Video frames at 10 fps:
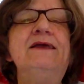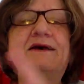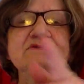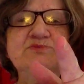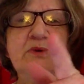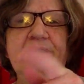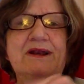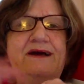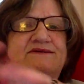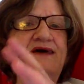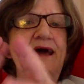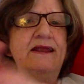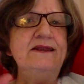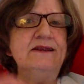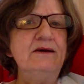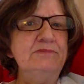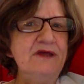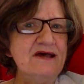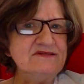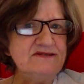Guess what? I tidied up
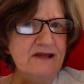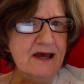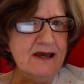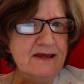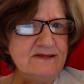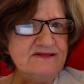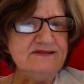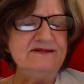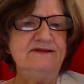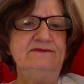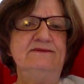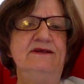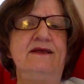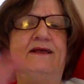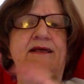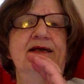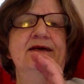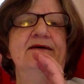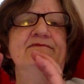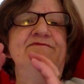last night.
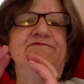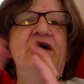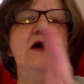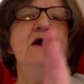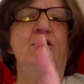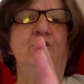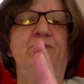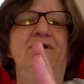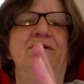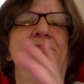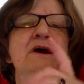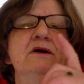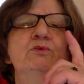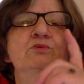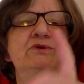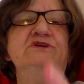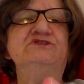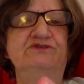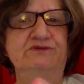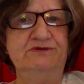Found my
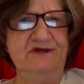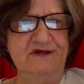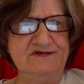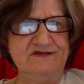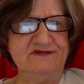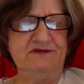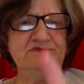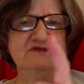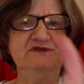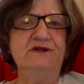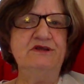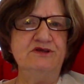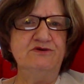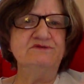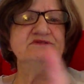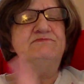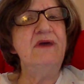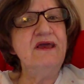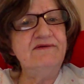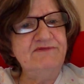original list that I was going to use to
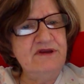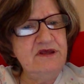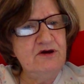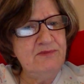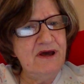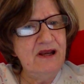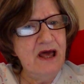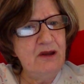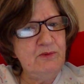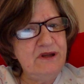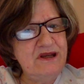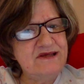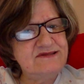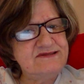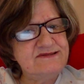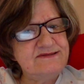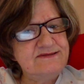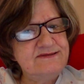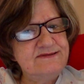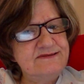make a video about how to witness.
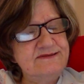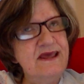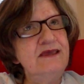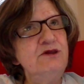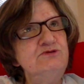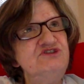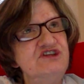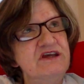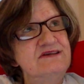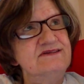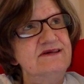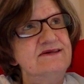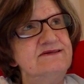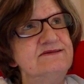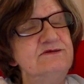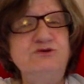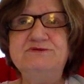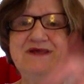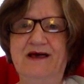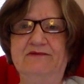Thank you, Jesus. You
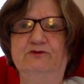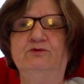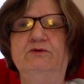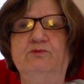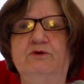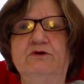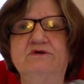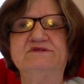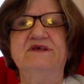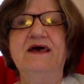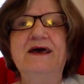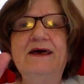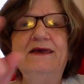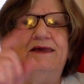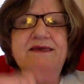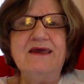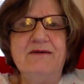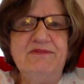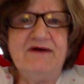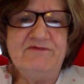see how the Lord works. He
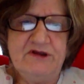kept that